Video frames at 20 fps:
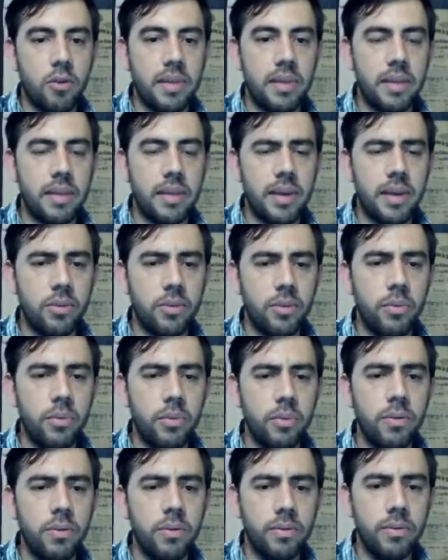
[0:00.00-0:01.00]
developed move.
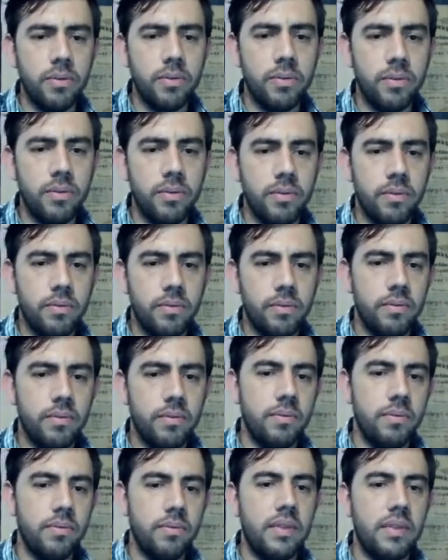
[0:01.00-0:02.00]

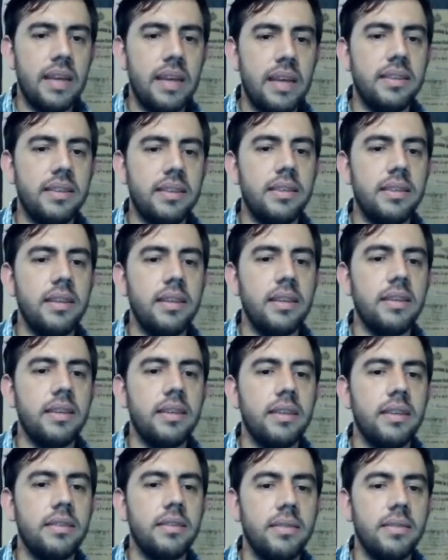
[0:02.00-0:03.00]
Knight
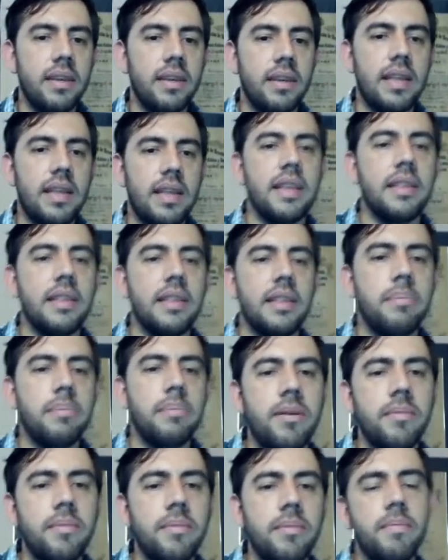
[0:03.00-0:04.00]
c6, attacking the
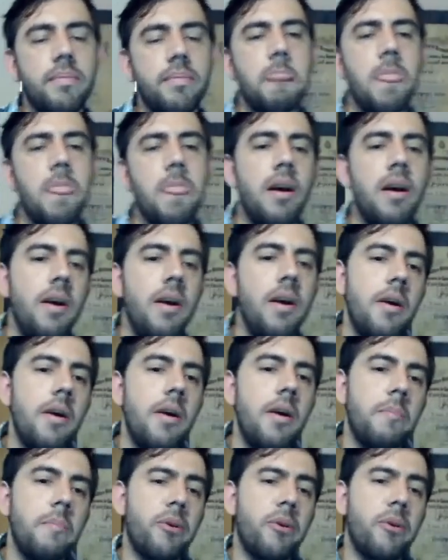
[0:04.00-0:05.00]
pawn.
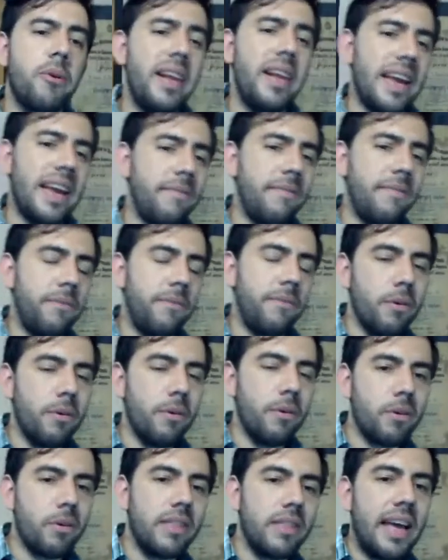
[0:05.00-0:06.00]
Probably f4
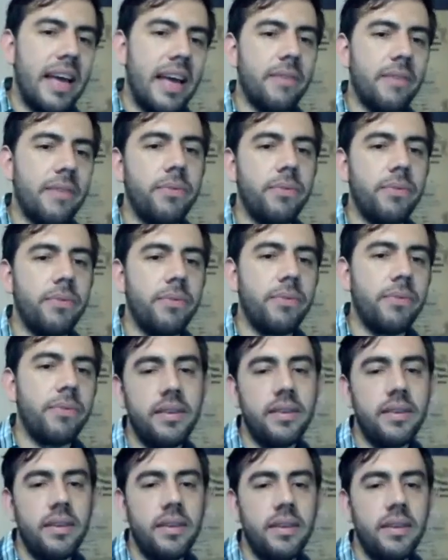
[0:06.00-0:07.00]
or knight f3.
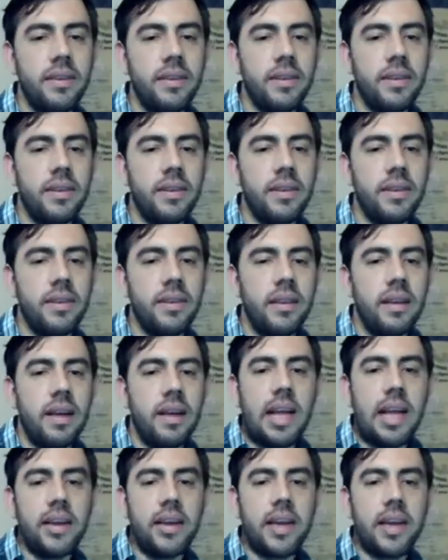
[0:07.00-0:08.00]
And now I
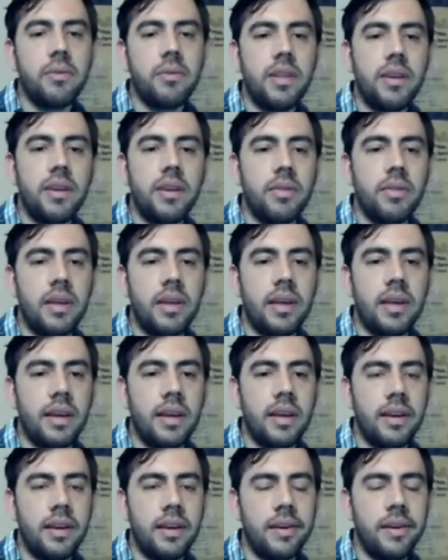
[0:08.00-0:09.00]
can continue
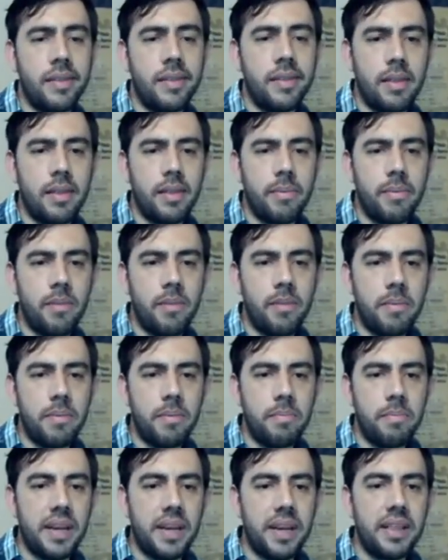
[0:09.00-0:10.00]
the
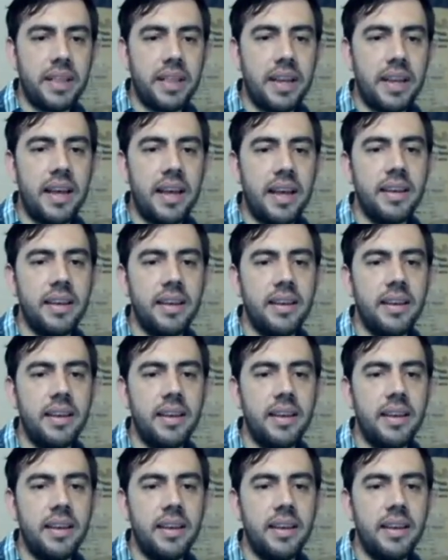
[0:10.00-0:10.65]
development, pinning the knight,